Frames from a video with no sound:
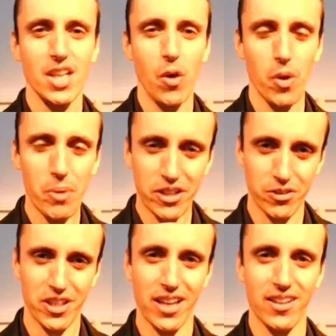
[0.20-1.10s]
We're back
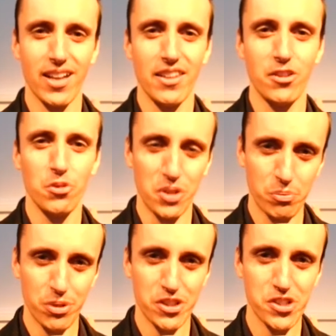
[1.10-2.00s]
again at the 3D
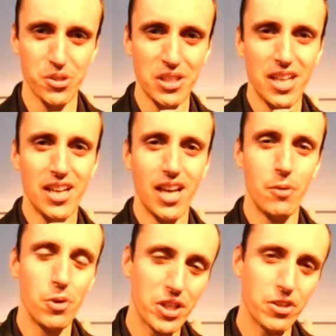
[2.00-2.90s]
Print Show, and we're
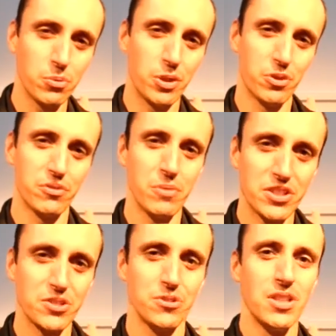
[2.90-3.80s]
lucky to be with
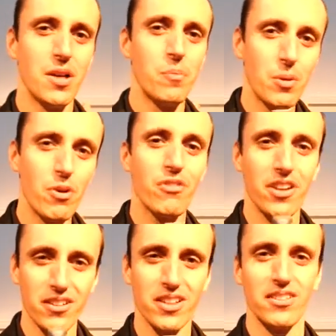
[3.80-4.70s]
Matthew
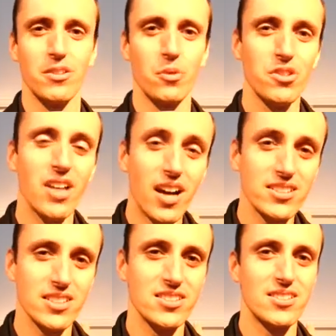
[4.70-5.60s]
Plummer-Fernandez, who's an
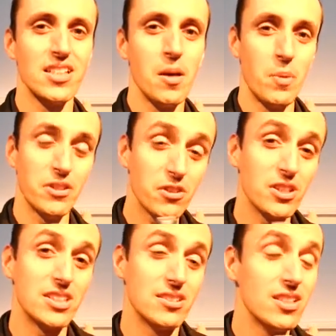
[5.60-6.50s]
artist, but not
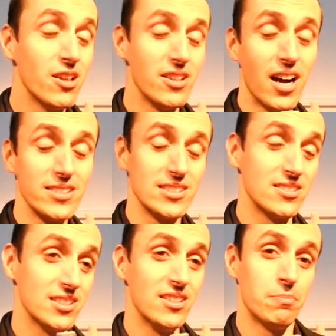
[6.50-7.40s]
only an artist,
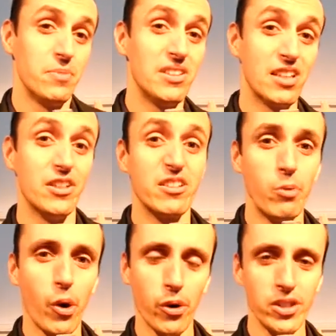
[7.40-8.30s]
he's basically an
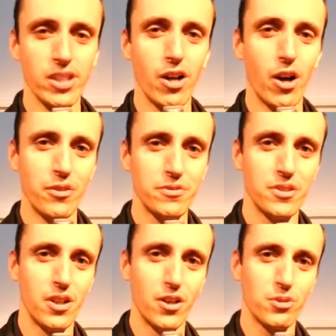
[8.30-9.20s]
explorer of
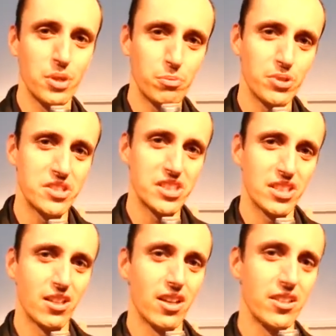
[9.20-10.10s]
3D printing
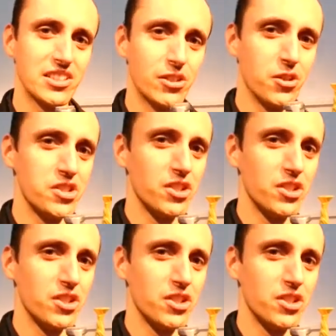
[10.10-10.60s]
technology